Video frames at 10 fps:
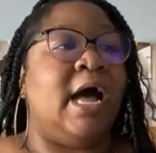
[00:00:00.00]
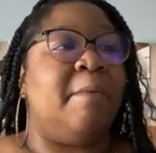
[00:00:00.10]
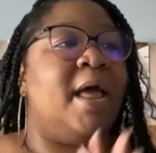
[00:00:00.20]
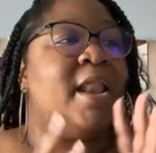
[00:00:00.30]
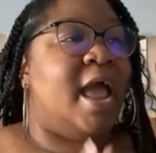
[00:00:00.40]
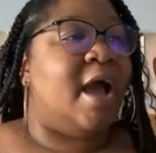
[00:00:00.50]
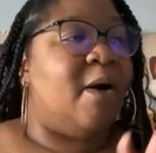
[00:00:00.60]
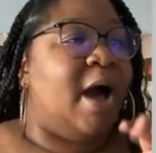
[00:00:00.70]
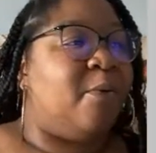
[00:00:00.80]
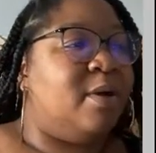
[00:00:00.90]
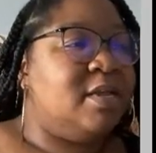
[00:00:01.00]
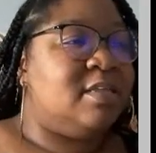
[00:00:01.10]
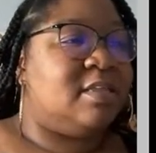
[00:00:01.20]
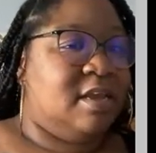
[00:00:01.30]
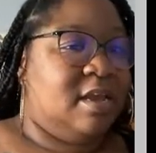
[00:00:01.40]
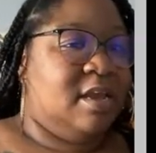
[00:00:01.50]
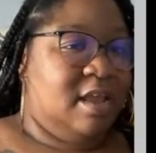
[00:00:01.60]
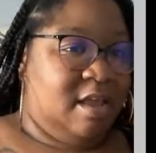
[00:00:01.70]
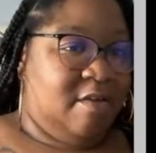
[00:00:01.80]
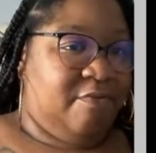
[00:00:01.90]
Now I want to see
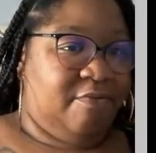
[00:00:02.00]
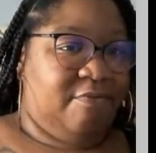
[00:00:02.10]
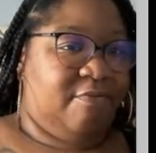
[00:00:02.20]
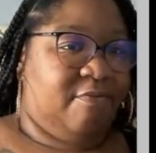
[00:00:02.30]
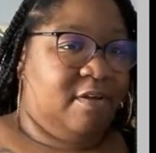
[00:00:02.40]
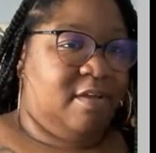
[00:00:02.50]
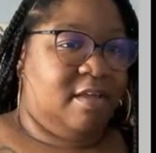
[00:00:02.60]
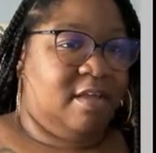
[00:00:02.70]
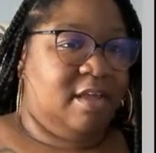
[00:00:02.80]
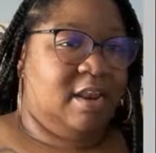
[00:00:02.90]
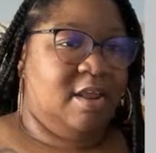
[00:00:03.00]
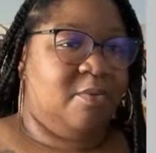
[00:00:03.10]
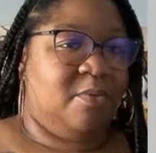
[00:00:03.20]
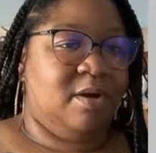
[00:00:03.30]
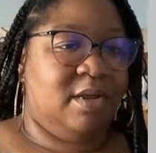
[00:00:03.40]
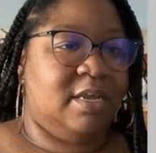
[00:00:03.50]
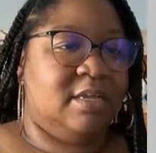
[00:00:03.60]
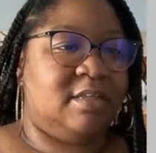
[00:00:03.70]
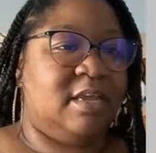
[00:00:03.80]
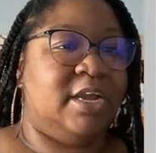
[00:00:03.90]
if anyone
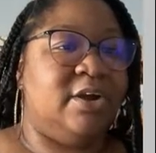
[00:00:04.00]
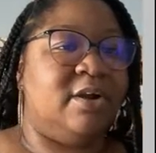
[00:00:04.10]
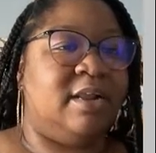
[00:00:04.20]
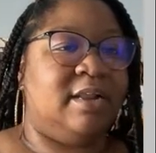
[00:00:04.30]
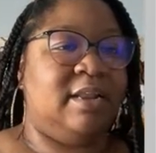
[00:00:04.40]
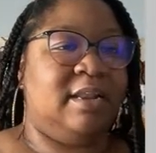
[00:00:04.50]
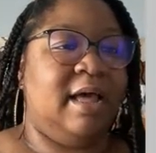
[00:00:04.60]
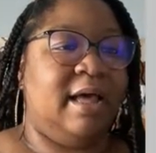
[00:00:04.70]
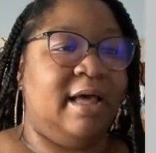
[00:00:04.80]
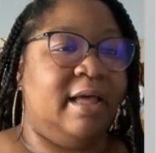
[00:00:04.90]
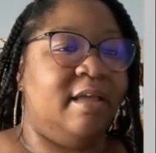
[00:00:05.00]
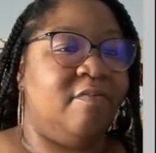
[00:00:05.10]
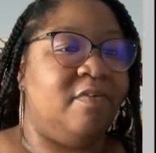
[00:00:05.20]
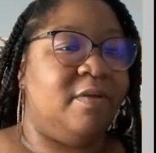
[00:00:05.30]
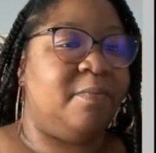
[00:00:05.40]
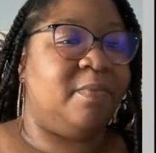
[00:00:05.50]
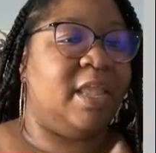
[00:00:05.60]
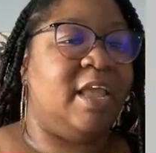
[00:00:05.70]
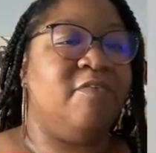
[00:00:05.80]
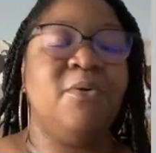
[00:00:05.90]
is here live.
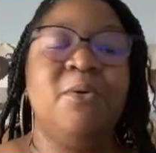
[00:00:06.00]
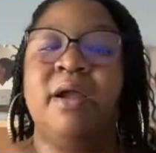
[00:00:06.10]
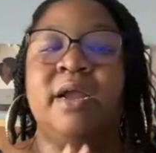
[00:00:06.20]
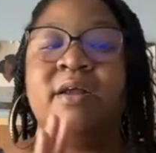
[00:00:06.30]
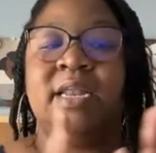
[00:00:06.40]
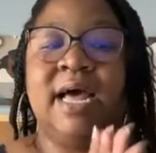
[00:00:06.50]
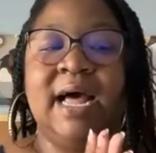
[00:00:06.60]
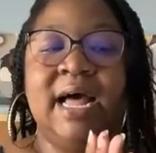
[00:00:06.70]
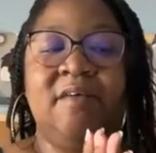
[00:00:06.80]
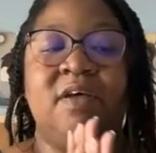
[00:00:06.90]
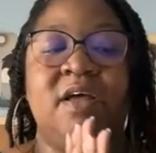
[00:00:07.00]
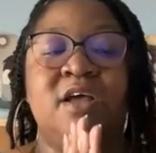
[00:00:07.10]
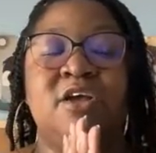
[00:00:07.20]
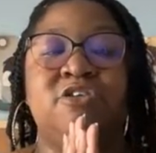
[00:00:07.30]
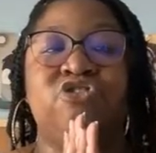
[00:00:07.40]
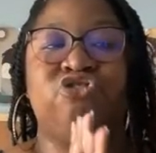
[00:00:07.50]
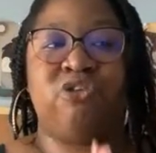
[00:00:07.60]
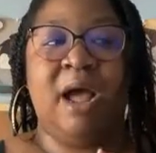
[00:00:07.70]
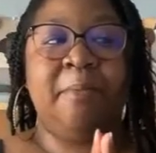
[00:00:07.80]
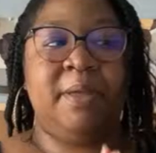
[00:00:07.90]
If you are here live,
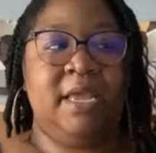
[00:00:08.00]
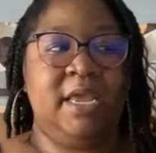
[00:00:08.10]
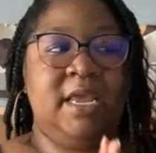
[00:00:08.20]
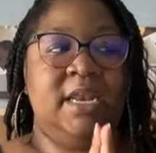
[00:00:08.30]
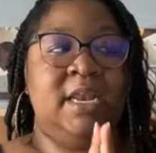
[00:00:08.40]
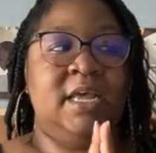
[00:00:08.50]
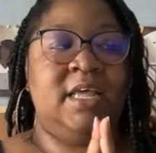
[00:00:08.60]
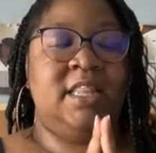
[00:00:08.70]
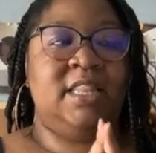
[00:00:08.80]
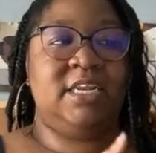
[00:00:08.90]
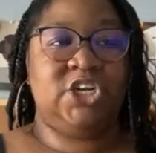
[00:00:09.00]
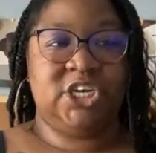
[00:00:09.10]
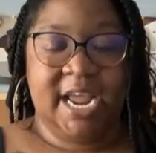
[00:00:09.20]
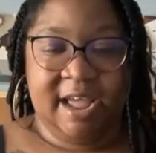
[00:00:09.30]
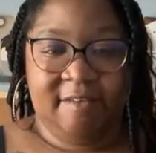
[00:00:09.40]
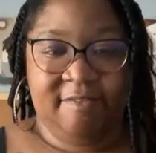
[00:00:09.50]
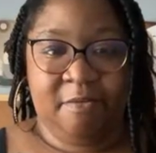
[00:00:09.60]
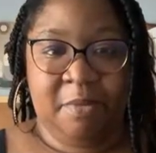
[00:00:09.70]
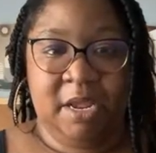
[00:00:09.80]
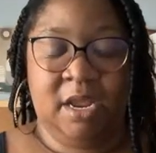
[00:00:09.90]
drop in the chat for
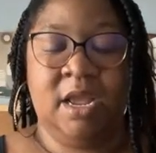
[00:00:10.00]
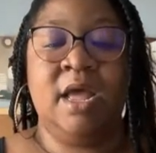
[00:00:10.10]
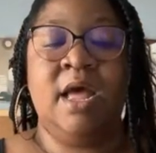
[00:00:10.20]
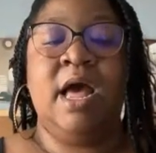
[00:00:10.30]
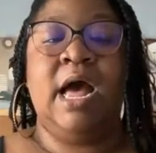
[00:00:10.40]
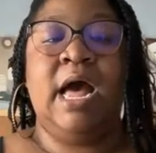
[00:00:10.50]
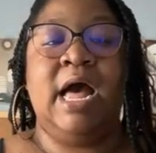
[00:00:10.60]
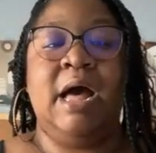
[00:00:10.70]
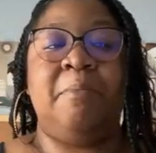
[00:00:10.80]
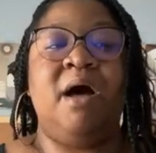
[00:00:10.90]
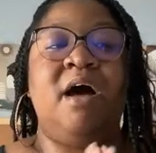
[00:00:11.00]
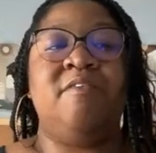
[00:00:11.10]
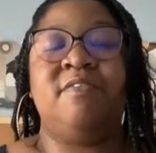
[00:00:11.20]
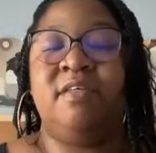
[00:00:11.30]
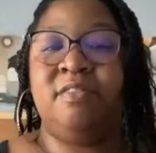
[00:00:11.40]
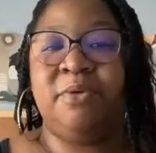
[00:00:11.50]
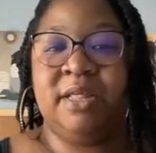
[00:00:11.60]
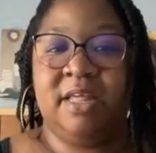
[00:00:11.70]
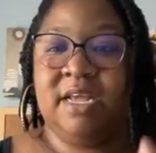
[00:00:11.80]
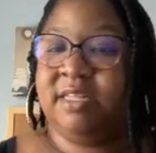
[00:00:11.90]
me. Of the 3
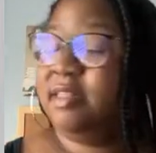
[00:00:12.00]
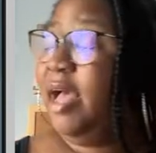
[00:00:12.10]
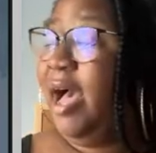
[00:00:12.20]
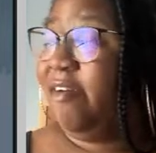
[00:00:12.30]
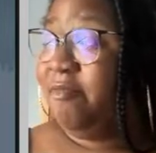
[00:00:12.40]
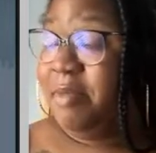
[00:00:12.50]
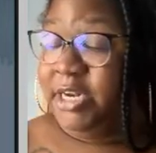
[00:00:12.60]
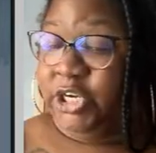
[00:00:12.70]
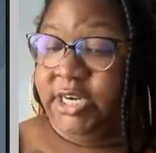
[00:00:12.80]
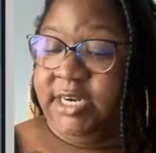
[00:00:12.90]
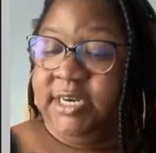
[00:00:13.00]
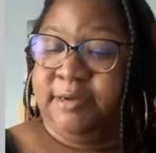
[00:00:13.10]
things that I've mentioned,